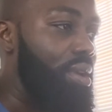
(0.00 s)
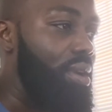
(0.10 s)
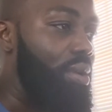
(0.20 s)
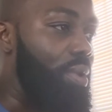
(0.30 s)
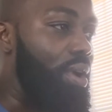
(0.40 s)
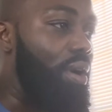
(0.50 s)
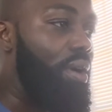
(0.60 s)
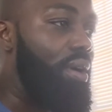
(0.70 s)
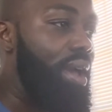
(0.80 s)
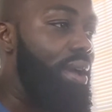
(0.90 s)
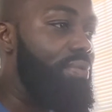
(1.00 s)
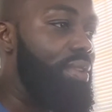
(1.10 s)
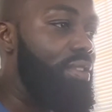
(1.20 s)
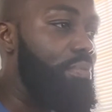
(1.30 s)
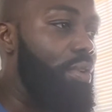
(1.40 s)
We all have
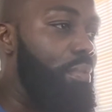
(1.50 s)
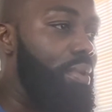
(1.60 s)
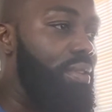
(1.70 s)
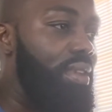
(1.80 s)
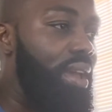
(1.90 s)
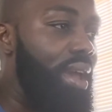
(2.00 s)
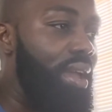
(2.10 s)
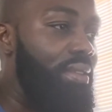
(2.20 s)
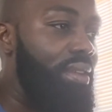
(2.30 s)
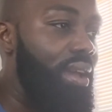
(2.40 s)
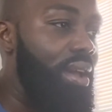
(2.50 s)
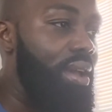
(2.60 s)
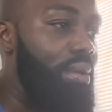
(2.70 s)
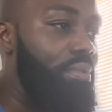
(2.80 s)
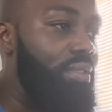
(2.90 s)
these moments at
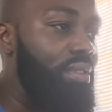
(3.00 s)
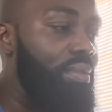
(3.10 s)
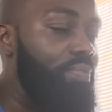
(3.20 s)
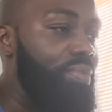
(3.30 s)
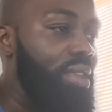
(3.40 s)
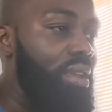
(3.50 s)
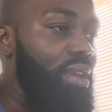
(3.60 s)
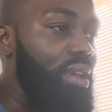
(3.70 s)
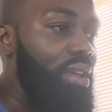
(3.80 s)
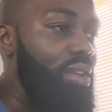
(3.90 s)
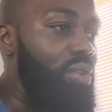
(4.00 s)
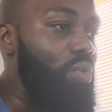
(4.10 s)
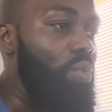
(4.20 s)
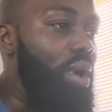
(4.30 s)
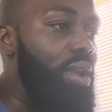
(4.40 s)
times. You
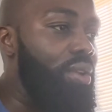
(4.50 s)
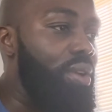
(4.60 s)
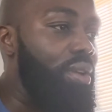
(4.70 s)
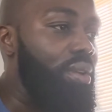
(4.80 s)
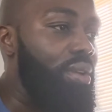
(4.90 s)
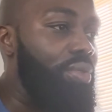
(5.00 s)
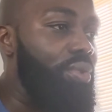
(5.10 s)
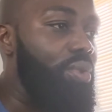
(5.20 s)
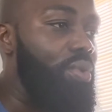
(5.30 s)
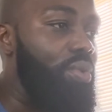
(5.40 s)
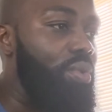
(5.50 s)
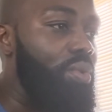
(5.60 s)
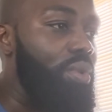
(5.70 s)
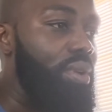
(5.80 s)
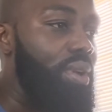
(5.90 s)
wander
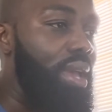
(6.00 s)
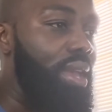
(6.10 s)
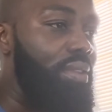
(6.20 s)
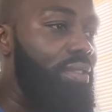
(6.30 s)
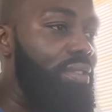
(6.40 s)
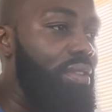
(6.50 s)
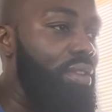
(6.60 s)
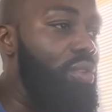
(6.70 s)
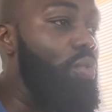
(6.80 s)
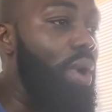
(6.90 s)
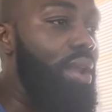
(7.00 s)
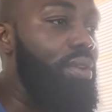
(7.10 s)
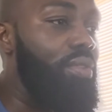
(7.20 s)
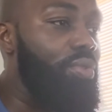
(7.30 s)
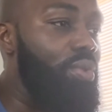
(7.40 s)
through a
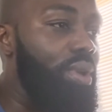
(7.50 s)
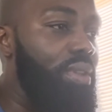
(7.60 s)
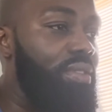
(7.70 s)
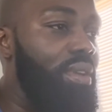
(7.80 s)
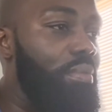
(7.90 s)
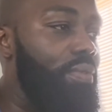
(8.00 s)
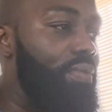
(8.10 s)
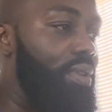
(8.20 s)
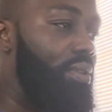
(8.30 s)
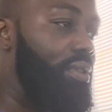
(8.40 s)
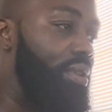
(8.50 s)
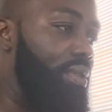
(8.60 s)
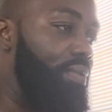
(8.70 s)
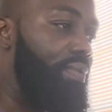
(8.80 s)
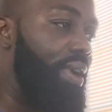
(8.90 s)
summer field
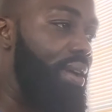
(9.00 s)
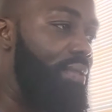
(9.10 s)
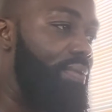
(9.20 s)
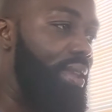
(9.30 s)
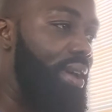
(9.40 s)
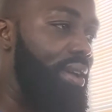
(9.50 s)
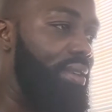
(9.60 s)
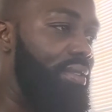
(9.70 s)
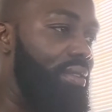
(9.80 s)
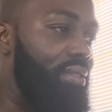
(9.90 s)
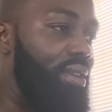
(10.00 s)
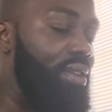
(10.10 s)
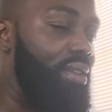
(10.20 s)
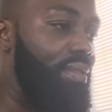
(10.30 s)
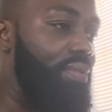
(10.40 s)
of fireflies and
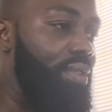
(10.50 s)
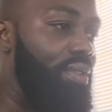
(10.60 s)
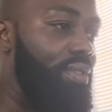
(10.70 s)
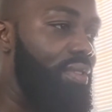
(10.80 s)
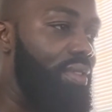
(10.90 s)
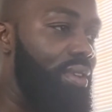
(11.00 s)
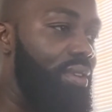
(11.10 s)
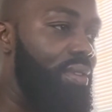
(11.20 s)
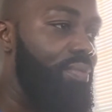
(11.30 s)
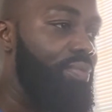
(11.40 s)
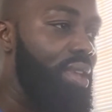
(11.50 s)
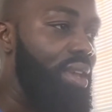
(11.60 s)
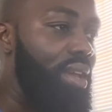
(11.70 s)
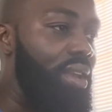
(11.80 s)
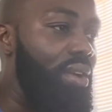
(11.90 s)
suddenly feel still
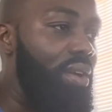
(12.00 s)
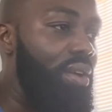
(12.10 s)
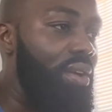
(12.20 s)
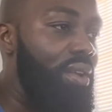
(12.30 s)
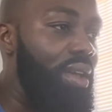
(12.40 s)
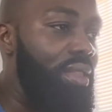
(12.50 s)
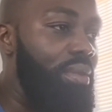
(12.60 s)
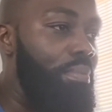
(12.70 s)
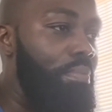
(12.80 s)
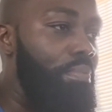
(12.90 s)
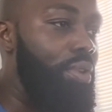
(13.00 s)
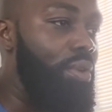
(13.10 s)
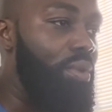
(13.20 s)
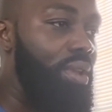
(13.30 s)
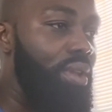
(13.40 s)
and awed at the
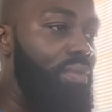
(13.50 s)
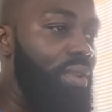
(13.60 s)
beauty of it